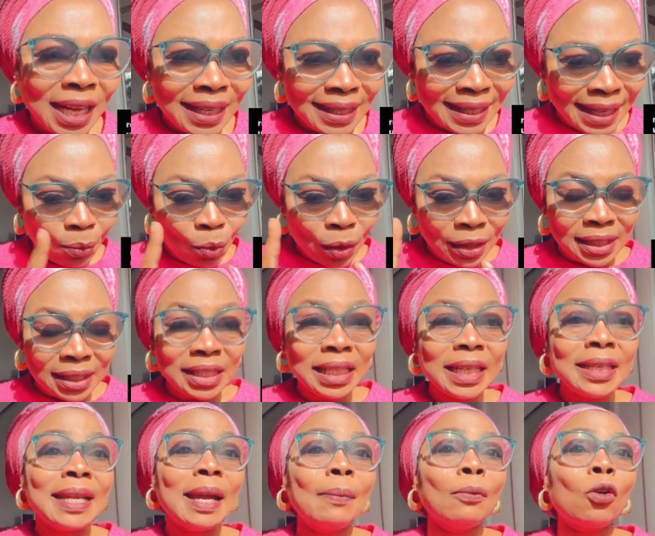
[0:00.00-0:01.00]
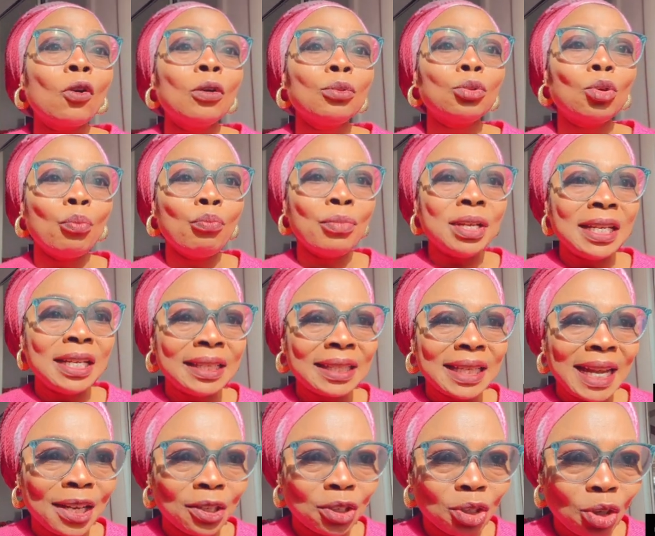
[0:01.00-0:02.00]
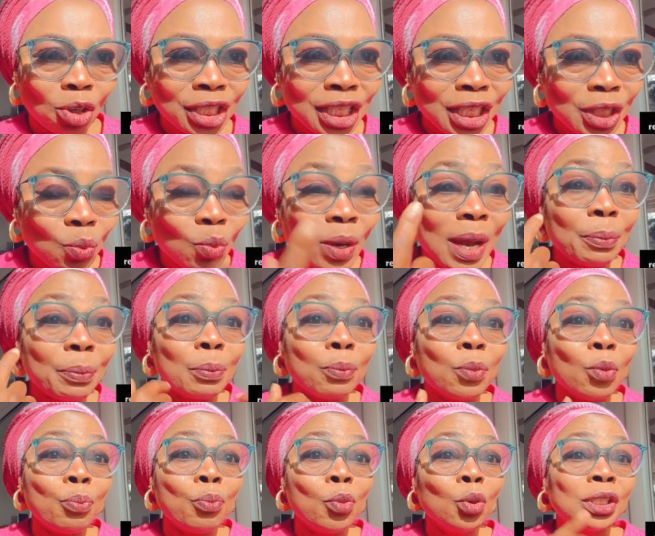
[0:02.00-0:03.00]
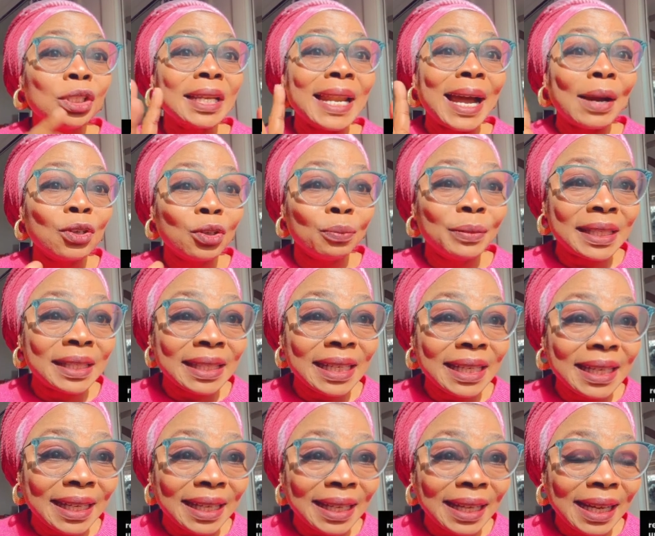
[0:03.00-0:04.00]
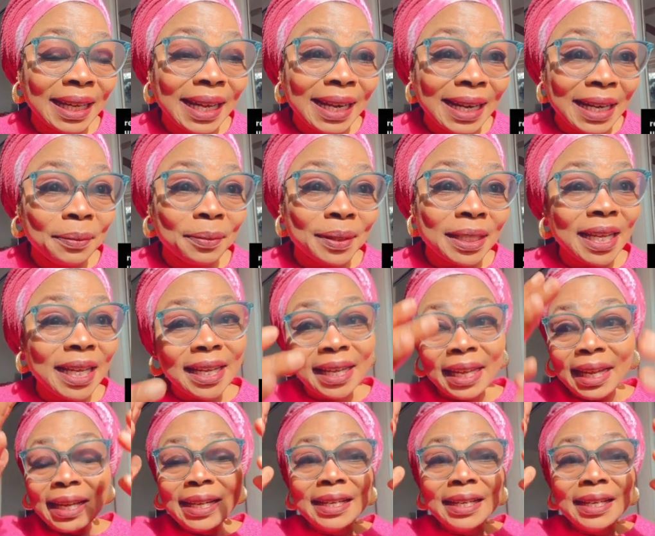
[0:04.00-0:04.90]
they will see them come to minister in churches where people put loud lipstick.